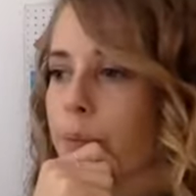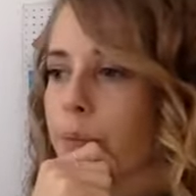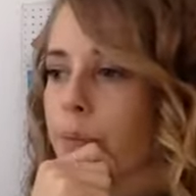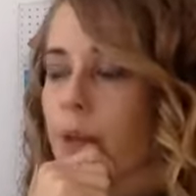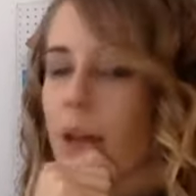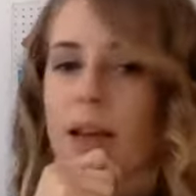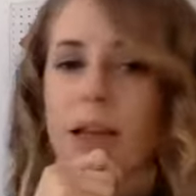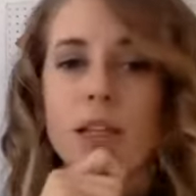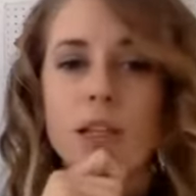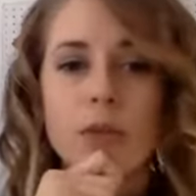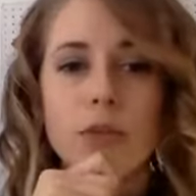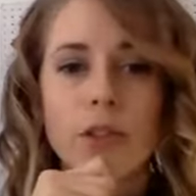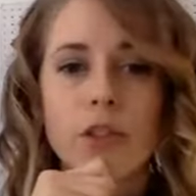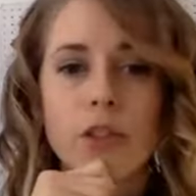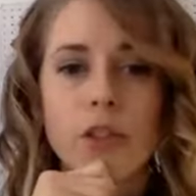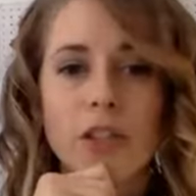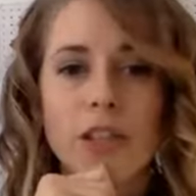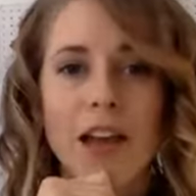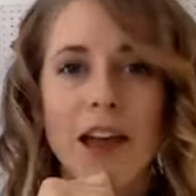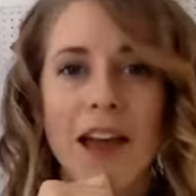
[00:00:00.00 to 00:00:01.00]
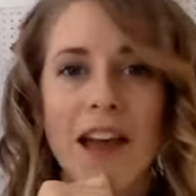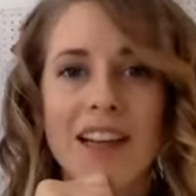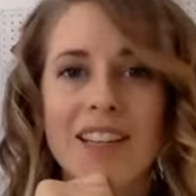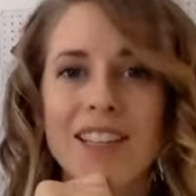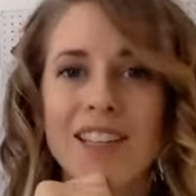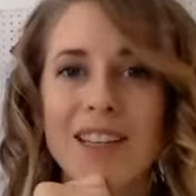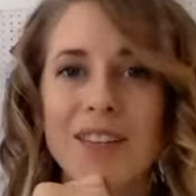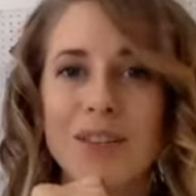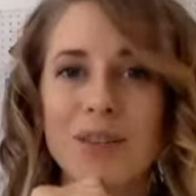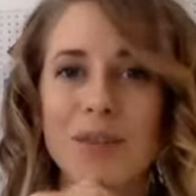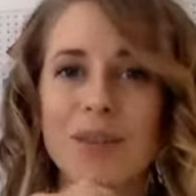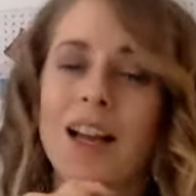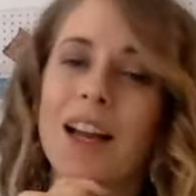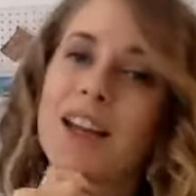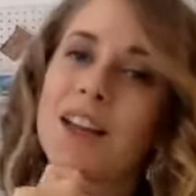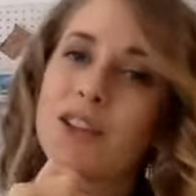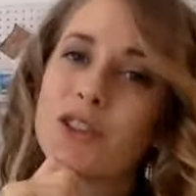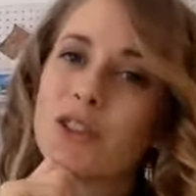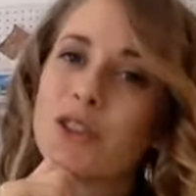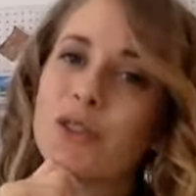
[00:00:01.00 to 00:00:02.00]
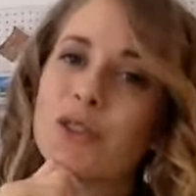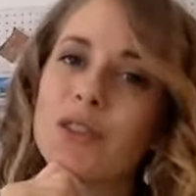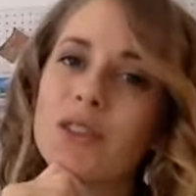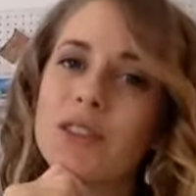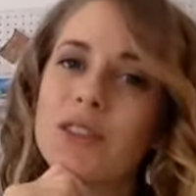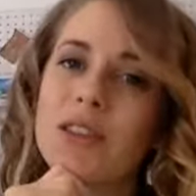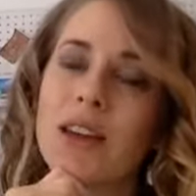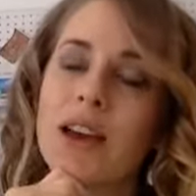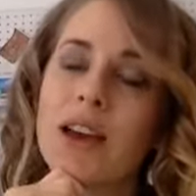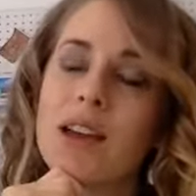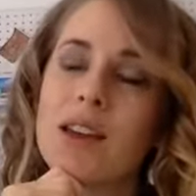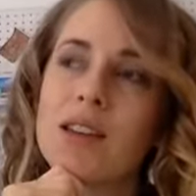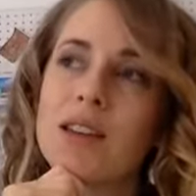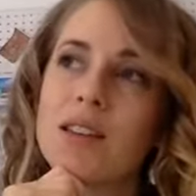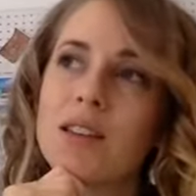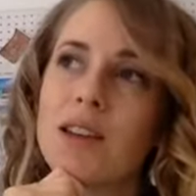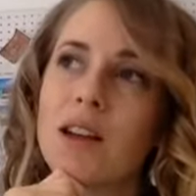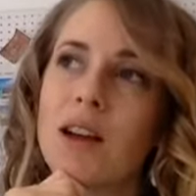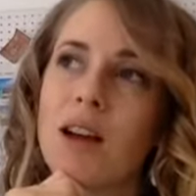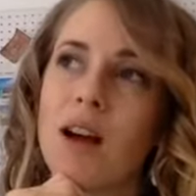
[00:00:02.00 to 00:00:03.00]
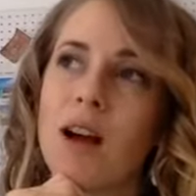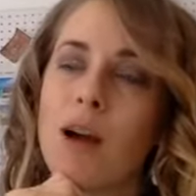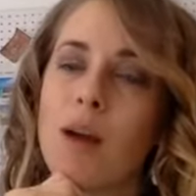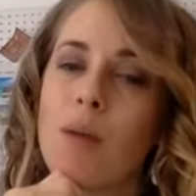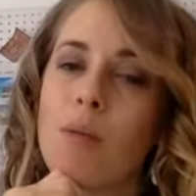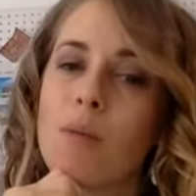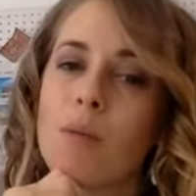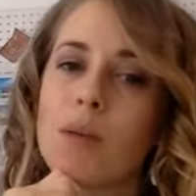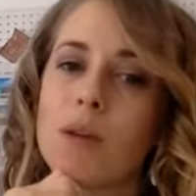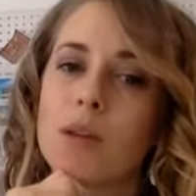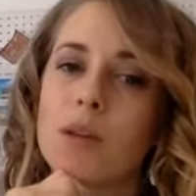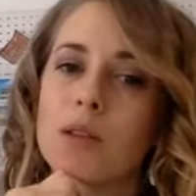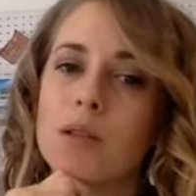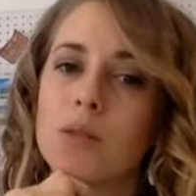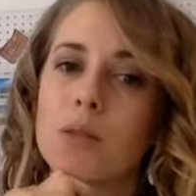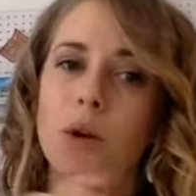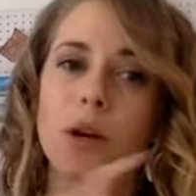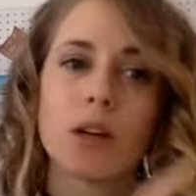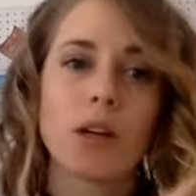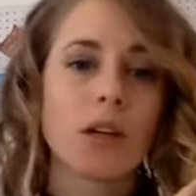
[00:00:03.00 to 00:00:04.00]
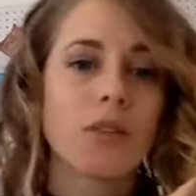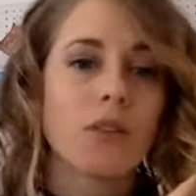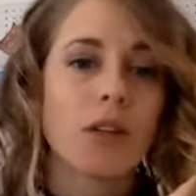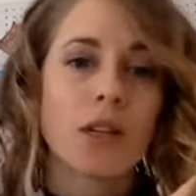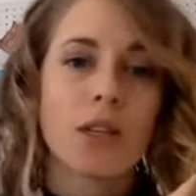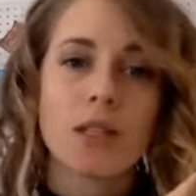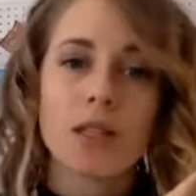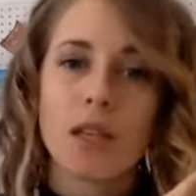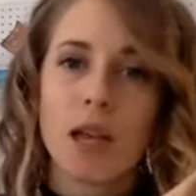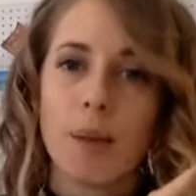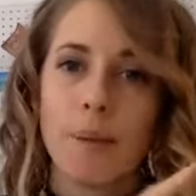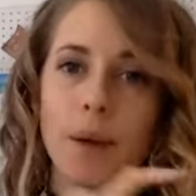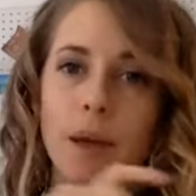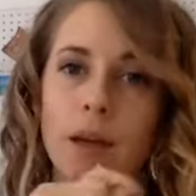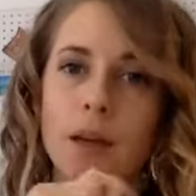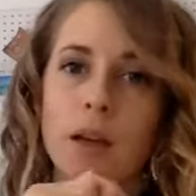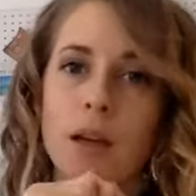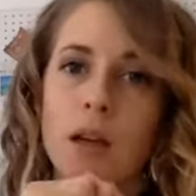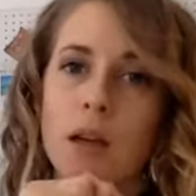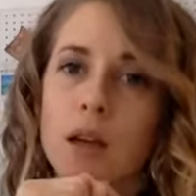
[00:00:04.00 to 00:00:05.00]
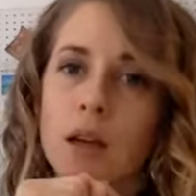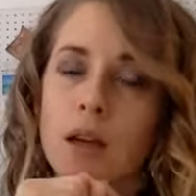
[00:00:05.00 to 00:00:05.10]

I need to research that. I actually have some client shoes that weren't good for consignment.